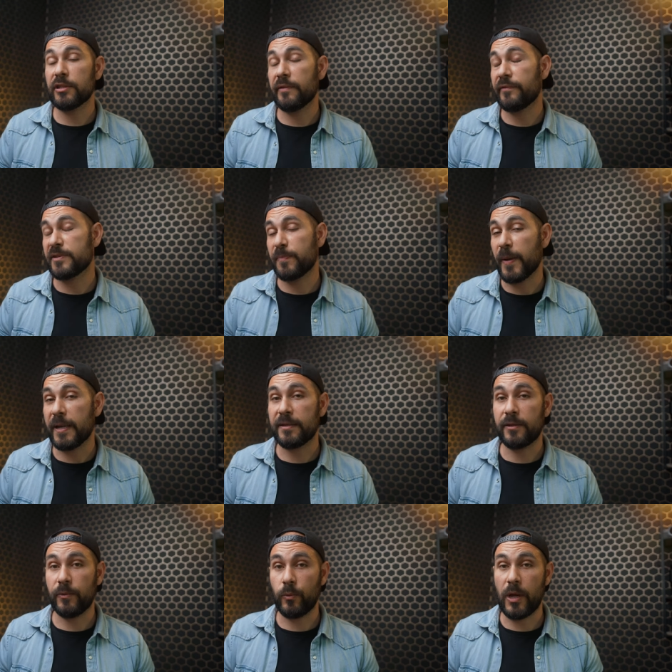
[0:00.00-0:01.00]
would have
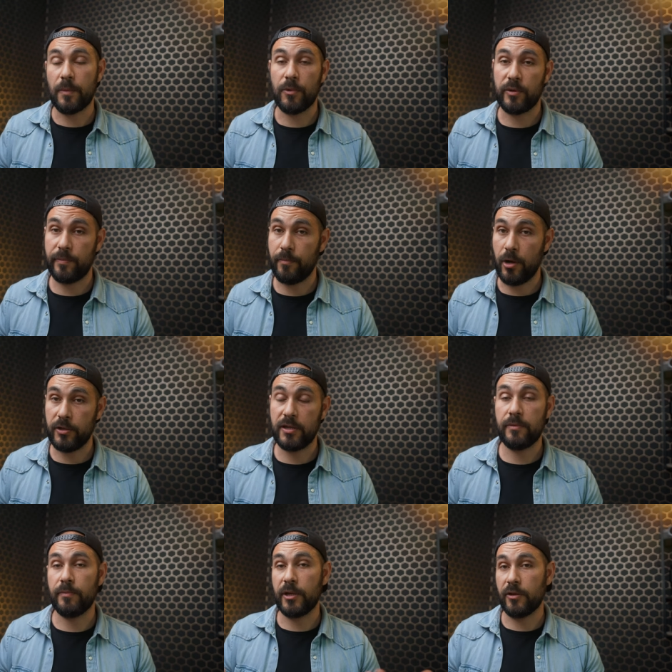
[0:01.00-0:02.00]
spent way more
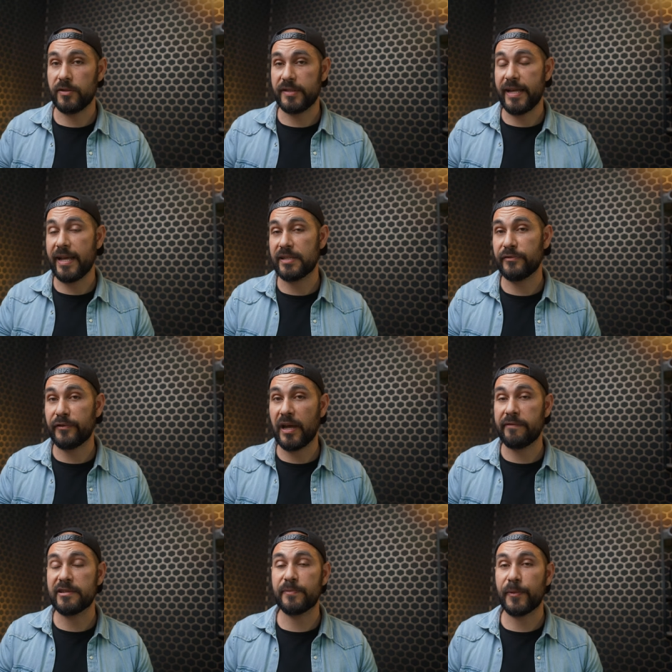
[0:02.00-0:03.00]
money, because the
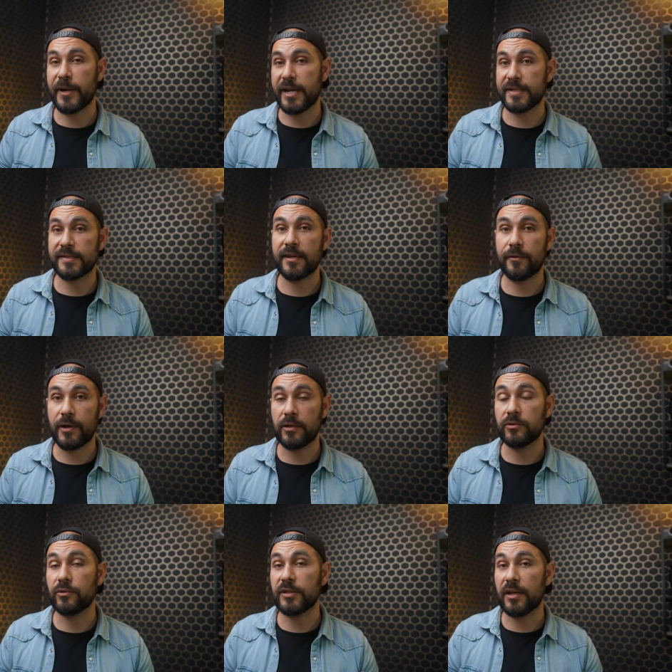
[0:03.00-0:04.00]
S5 is priced
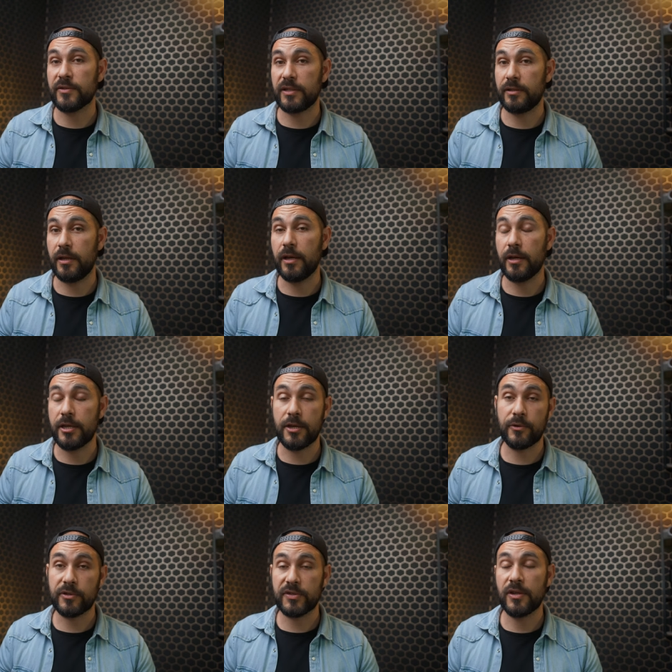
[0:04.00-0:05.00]
around 2000
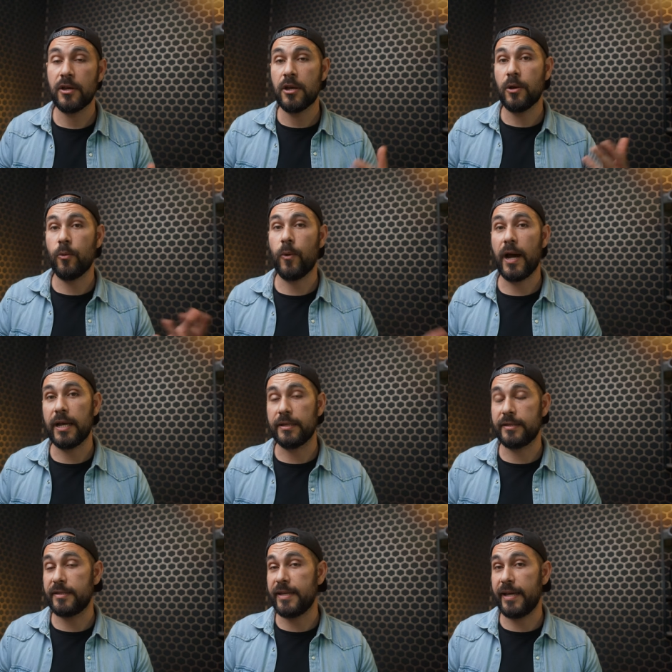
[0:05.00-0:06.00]
euros,
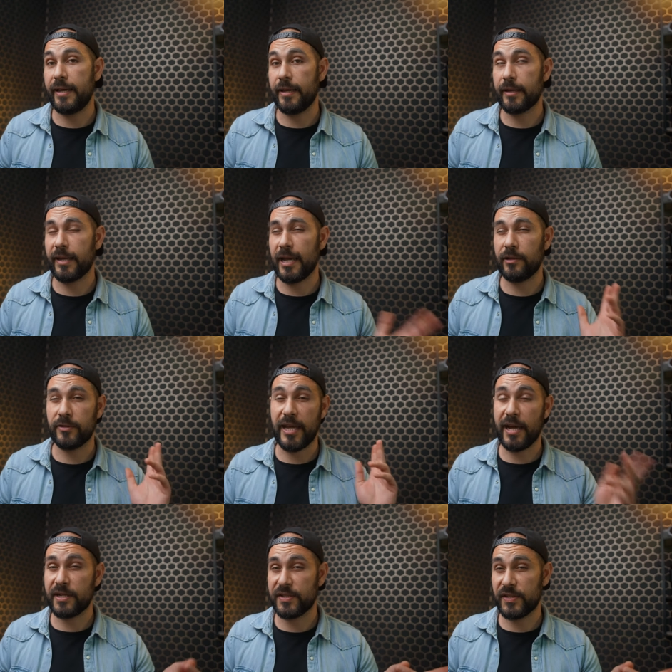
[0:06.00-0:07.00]
while the Canon
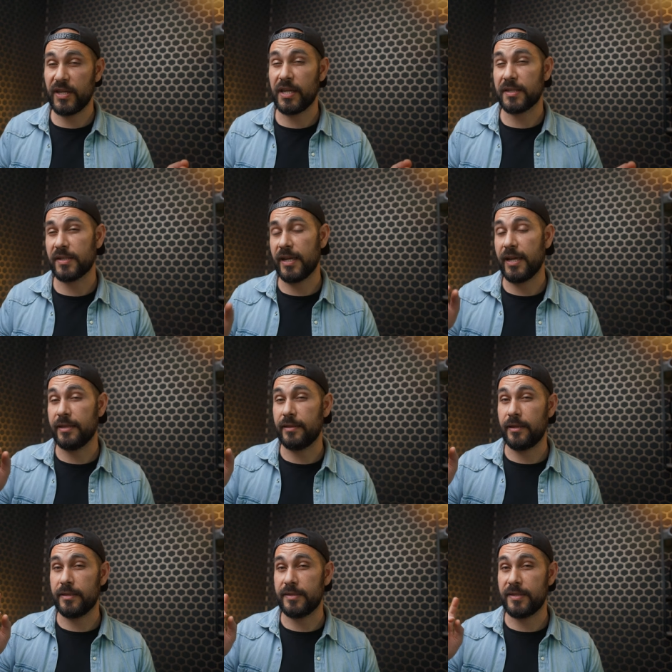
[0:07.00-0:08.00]
R6
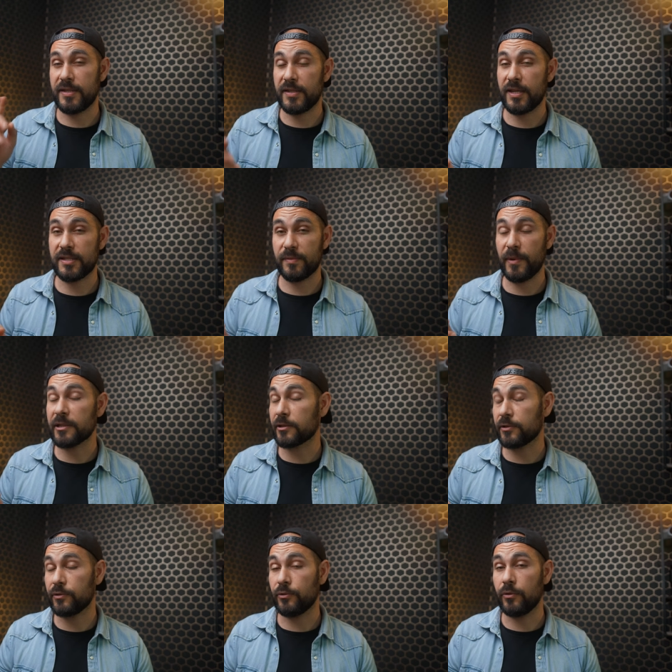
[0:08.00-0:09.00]
and Z6
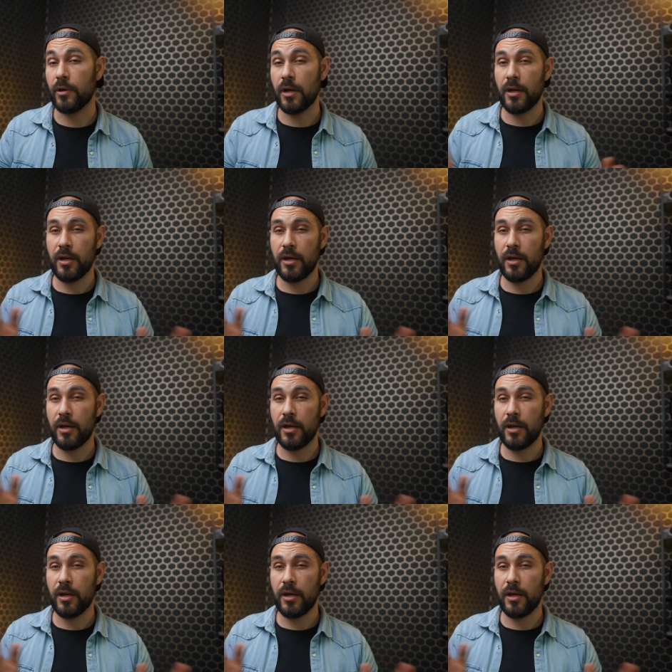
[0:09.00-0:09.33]
Mark II